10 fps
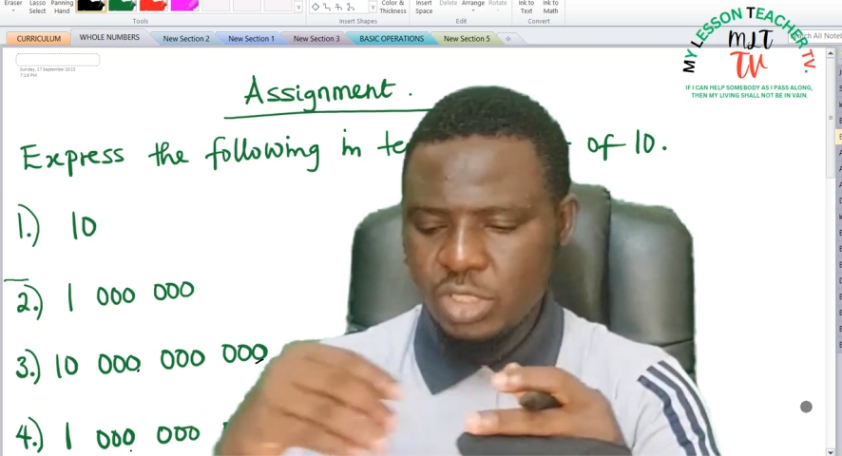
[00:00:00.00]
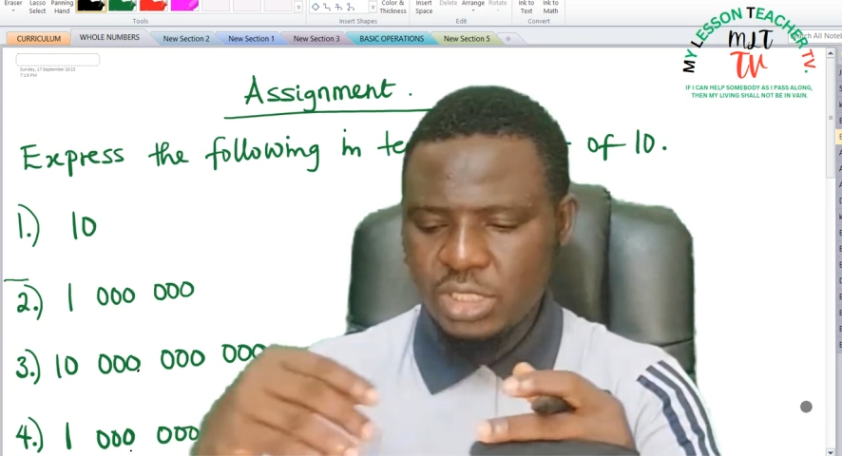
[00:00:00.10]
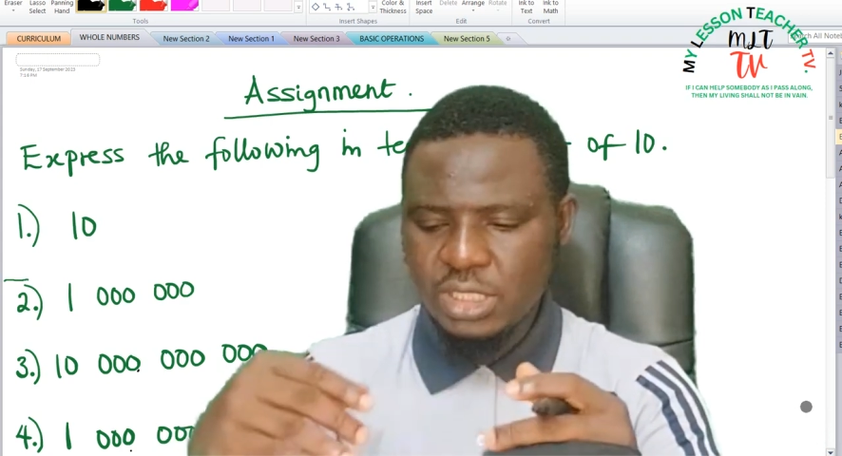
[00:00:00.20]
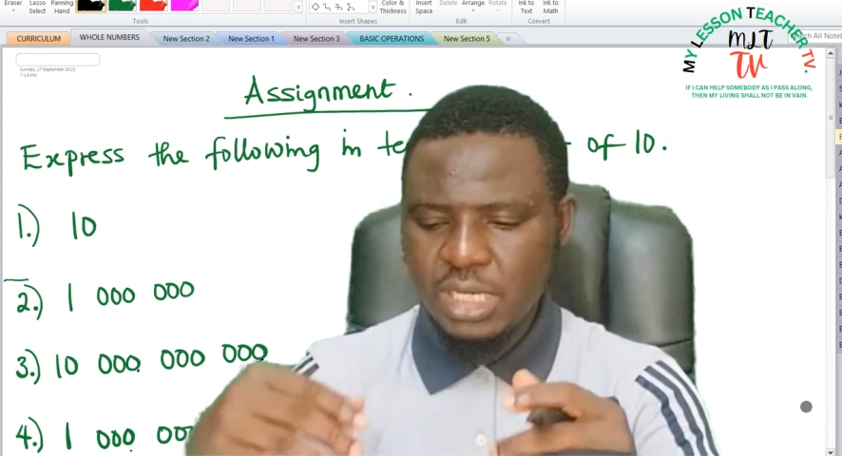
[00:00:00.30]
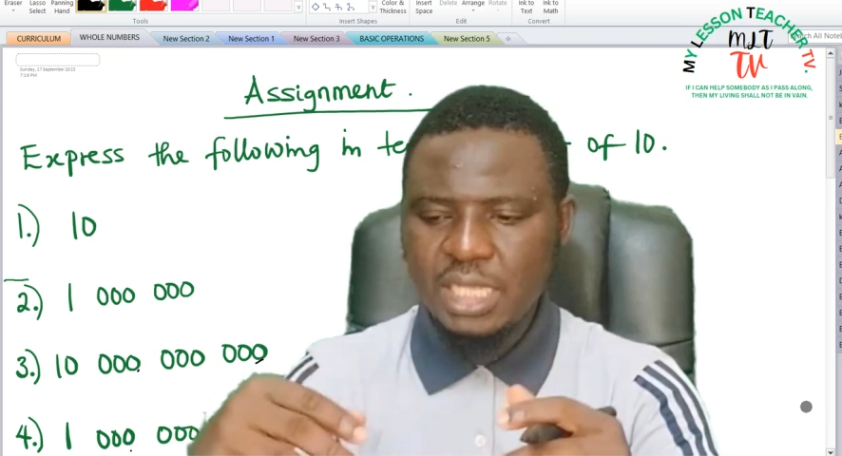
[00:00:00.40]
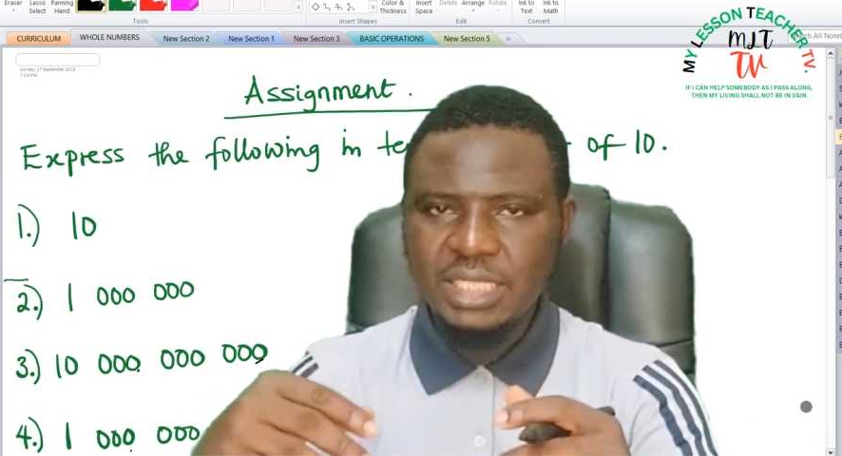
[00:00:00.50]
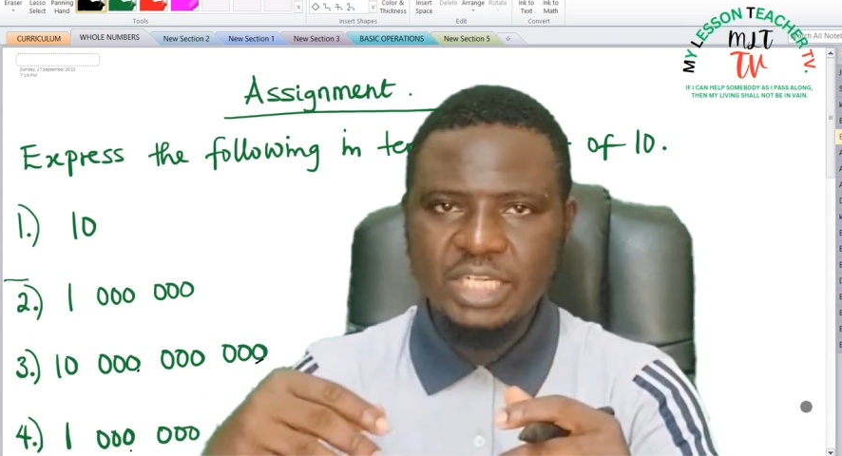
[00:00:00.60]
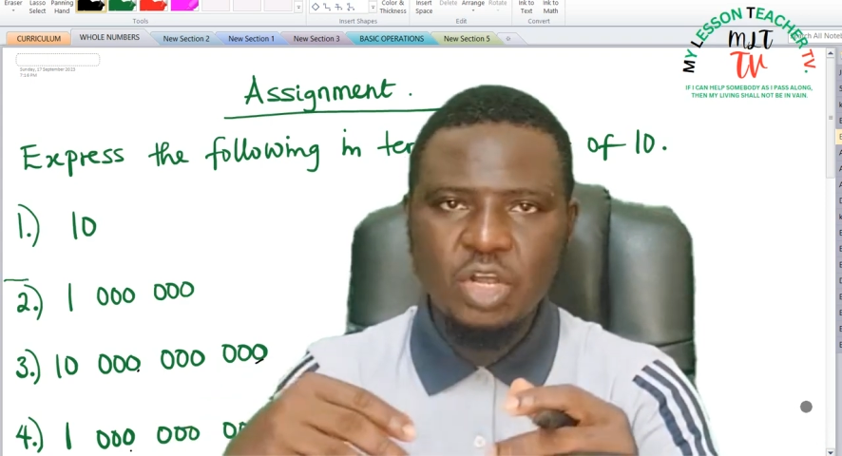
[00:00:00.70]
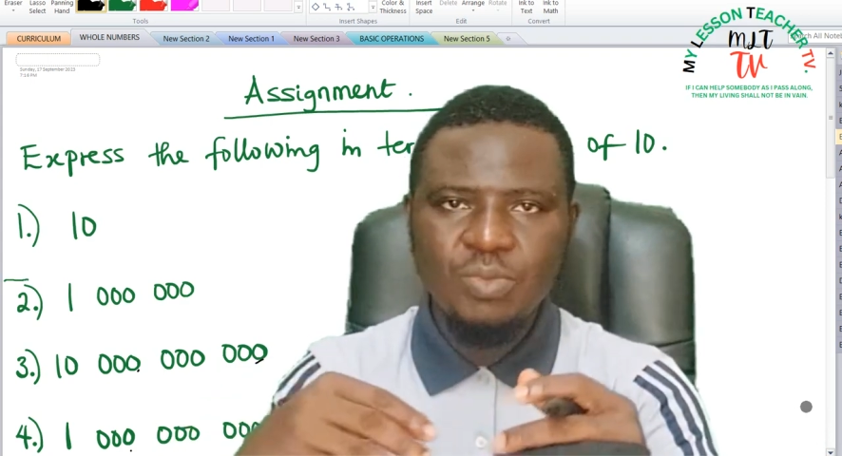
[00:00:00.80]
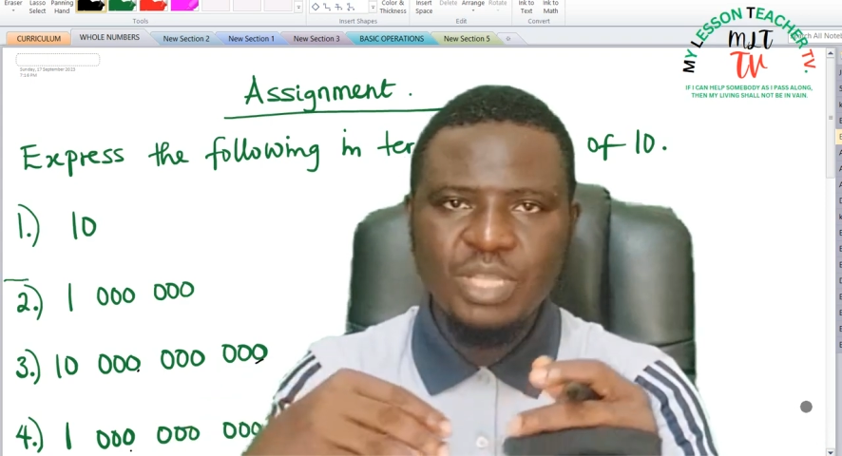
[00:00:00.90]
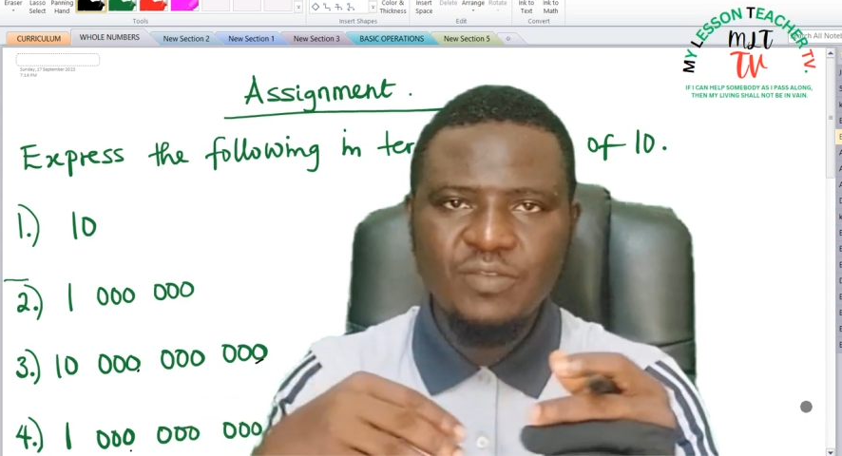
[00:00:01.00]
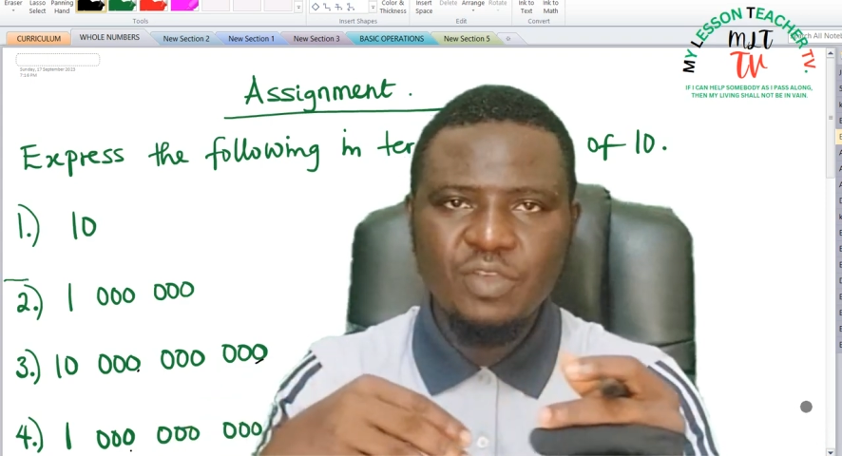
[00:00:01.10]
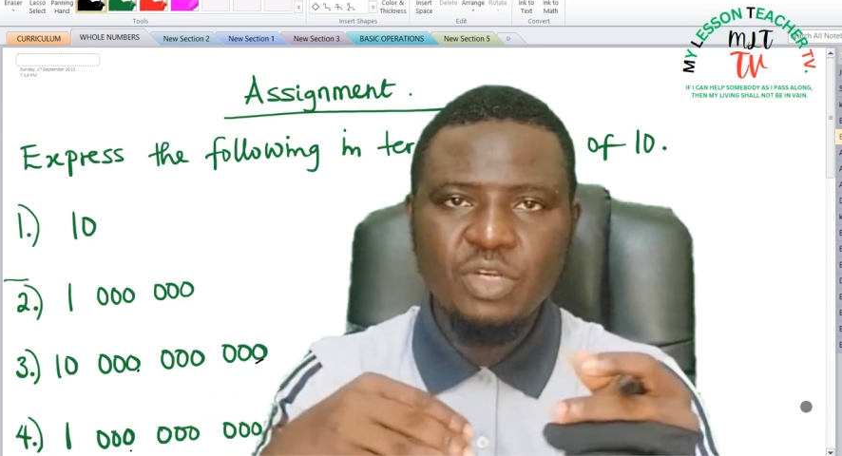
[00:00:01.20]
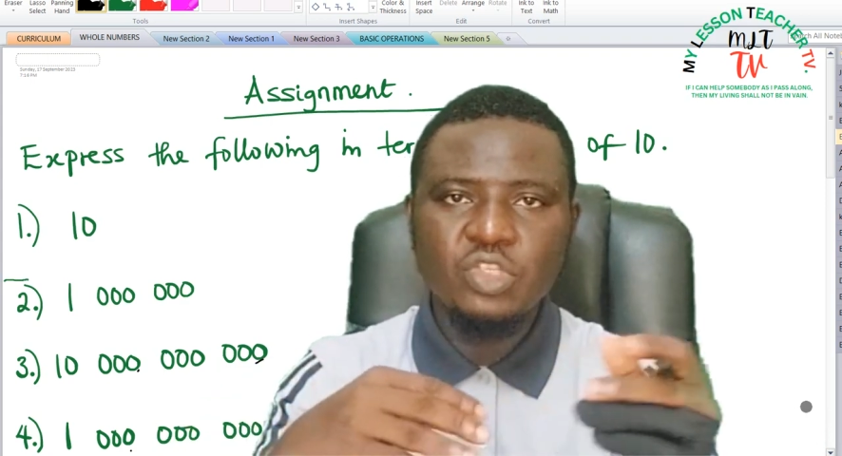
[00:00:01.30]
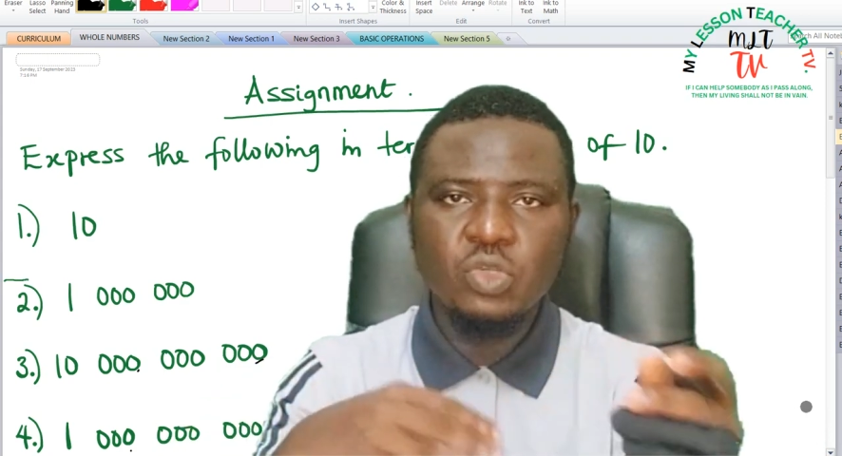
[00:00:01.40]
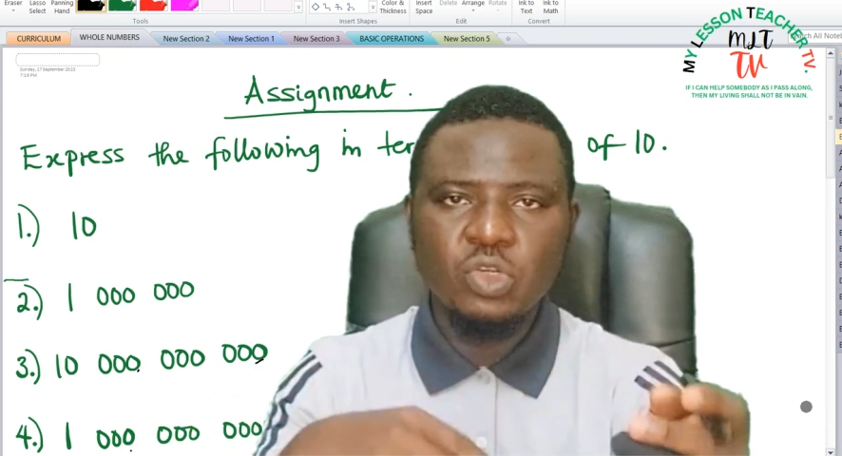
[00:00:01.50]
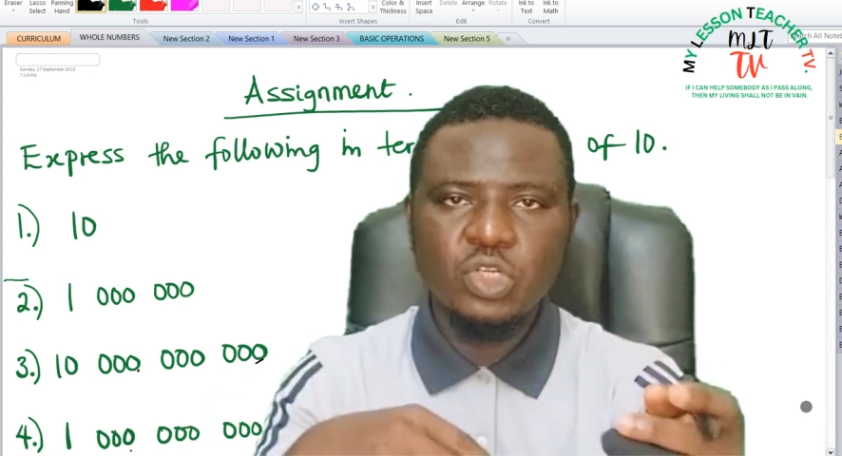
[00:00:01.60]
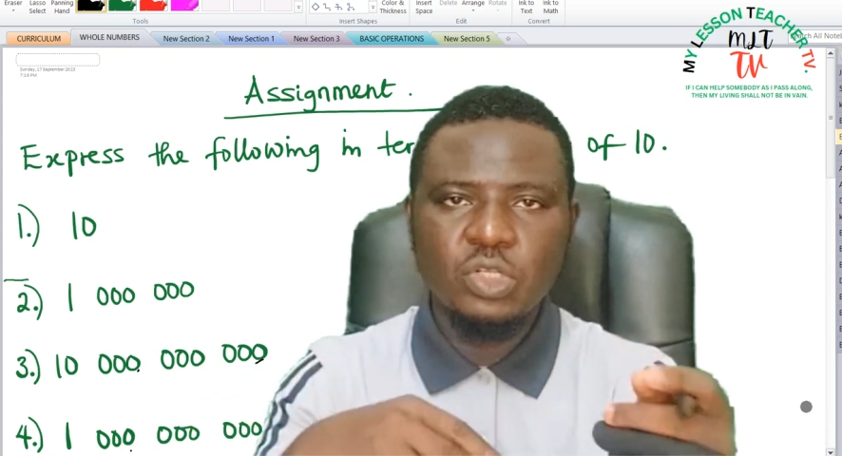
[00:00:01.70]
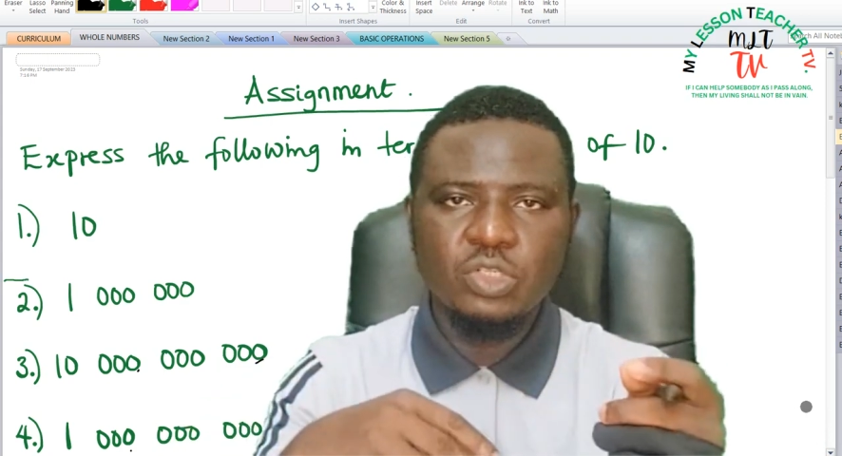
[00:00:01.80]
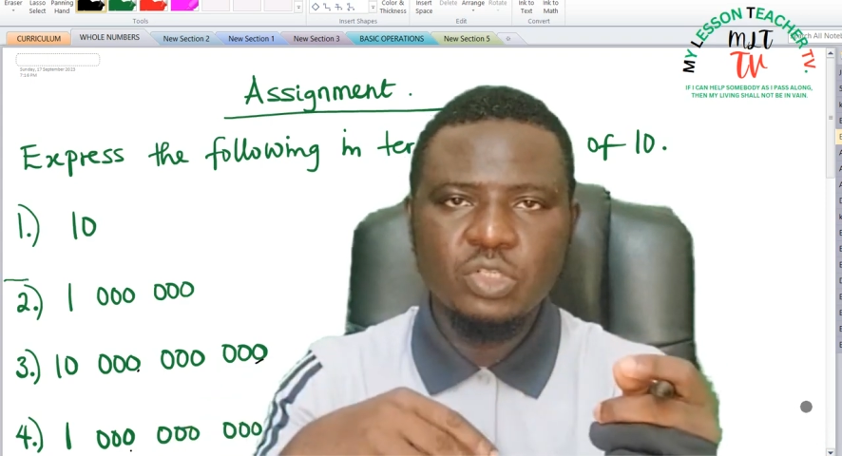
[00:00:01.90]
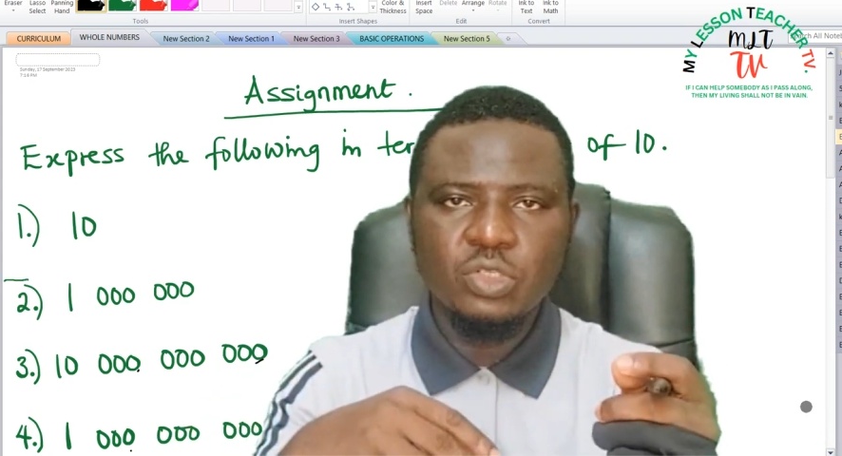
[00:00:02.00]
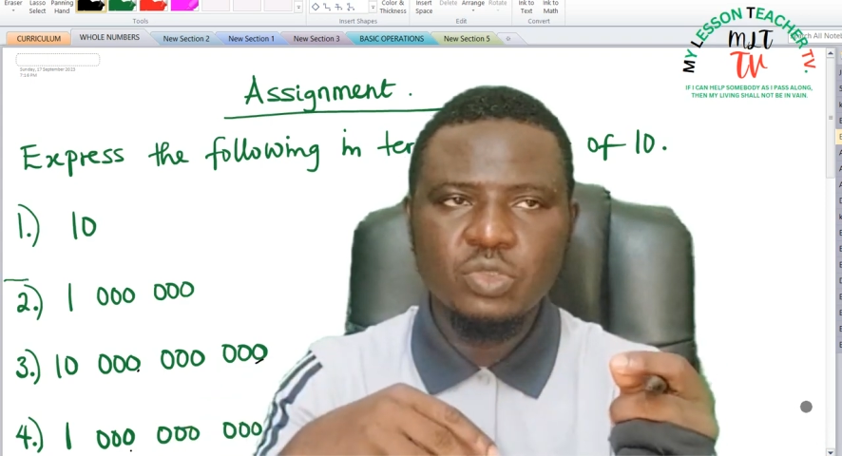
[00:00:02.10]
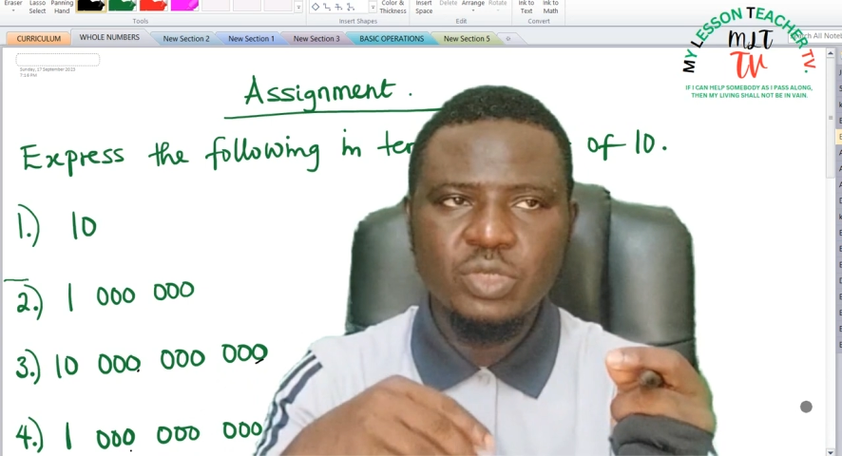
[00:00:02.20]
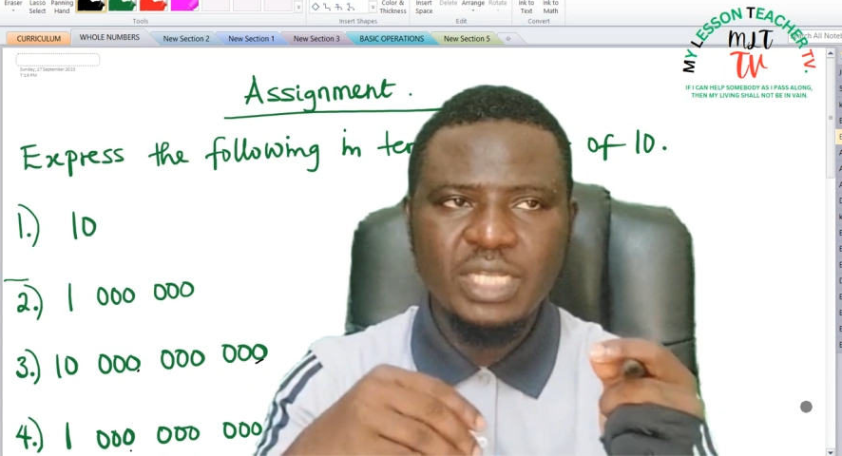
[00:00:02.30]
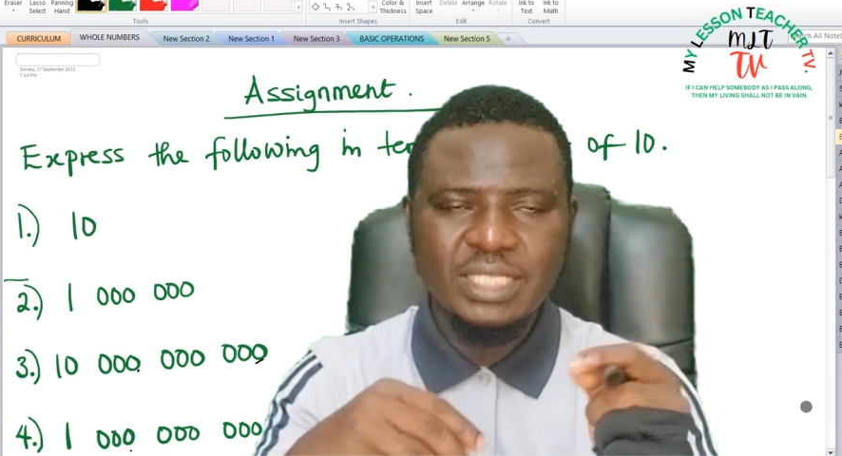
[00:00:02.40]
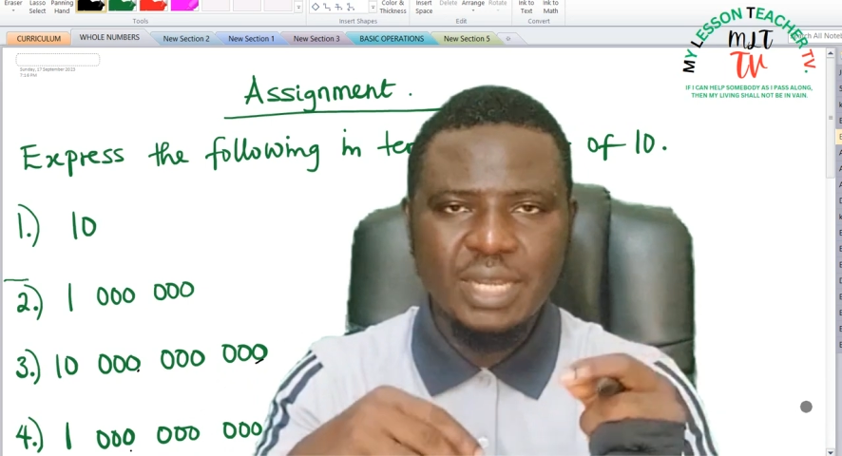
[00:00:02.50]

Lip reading: and in today's class, I shall be giving you the solutions